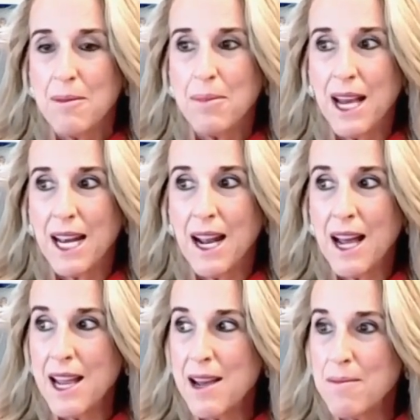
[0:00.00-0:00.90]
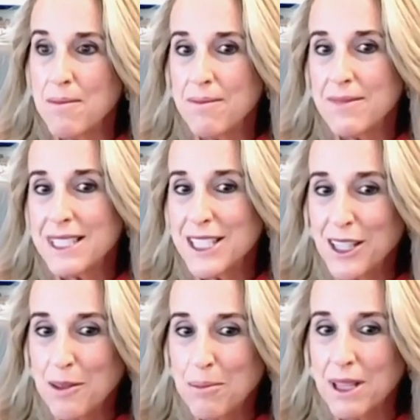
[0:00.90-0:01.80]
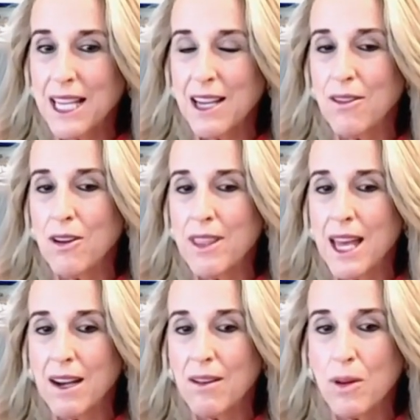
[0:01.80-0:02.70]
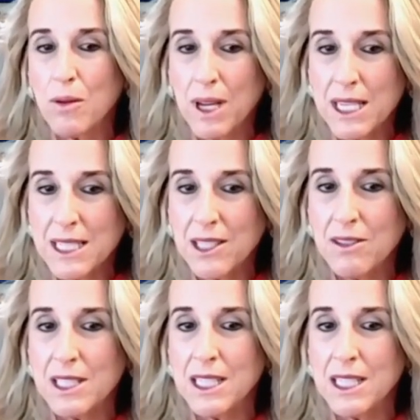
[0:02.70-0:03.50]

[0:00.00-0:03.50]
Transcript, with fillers: But I am still a believer that when we continue to